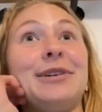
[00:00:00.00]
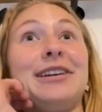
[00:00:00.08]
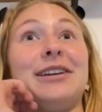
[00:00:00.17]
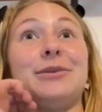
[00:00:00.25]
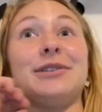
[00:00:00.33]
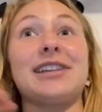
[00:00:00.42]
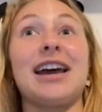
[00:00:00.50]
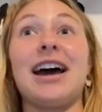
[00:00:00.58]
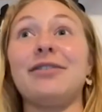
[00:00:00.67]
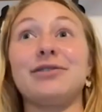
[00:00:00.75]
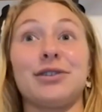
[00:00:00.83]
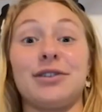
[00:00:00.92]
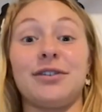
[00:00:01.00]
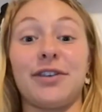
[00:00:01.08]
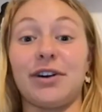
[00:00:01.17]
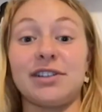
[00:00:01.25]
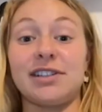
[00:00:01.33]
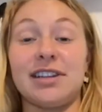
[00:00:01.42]
it was after the
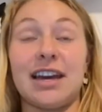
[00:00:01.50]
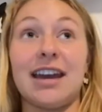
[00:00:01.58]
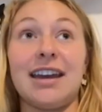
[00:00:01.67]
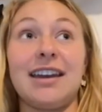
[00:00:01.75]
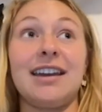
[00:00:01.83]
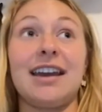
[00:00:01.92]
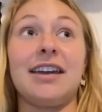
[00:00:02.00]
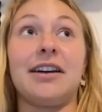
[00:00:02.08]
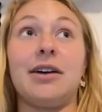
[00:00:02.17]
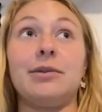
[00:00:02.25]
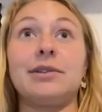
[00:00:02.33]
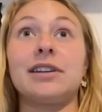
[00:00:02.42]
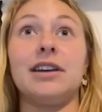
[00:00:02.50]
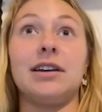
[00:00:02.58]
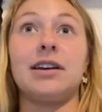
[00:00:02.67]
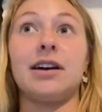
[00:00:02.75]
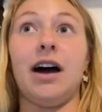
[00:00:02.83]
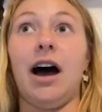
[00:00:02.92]
first day, and I was
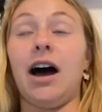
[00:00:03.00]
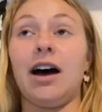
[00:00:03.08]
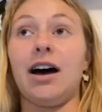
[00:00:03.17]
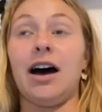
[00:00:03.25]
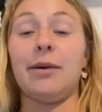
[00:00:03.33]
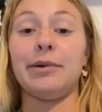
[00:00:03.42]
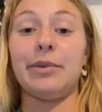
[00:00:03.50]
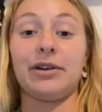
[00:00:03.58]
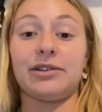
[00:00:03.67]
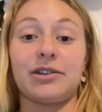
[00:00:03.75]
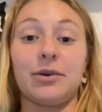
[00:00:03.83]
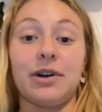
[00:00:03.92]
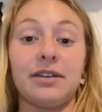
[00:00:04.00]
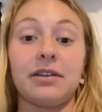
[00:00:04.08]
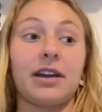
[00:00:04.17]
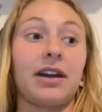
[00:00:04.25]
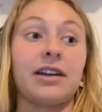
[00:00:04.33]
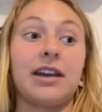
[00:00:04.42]
like, I'm about to quit.
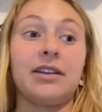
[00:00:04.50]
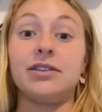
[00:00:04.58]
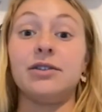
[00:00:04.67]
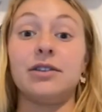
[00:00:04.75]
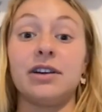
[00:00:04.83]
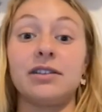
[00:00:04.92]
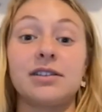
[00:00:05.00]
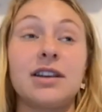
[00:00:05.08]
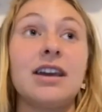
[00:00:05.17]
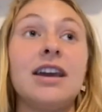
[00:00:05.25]
Like I can't do this.